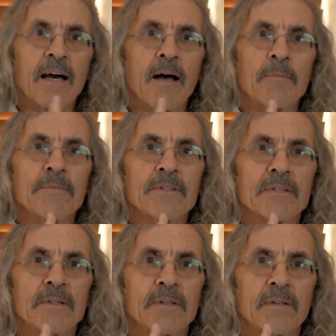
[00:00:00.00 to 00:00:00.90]

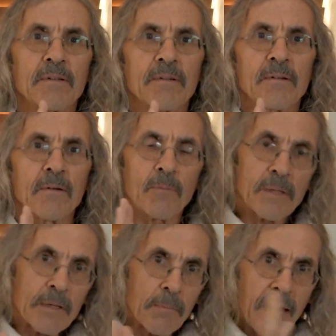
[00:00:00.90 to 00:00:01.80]
comes
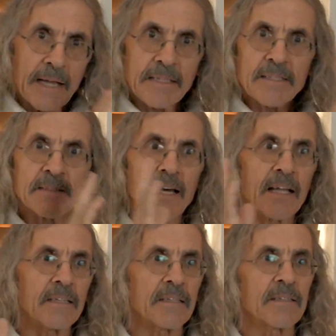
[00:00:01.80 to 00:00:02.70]
when the mind is
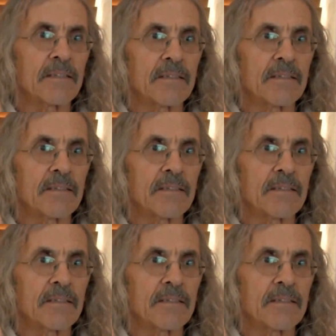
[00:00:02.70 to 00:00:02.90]
silent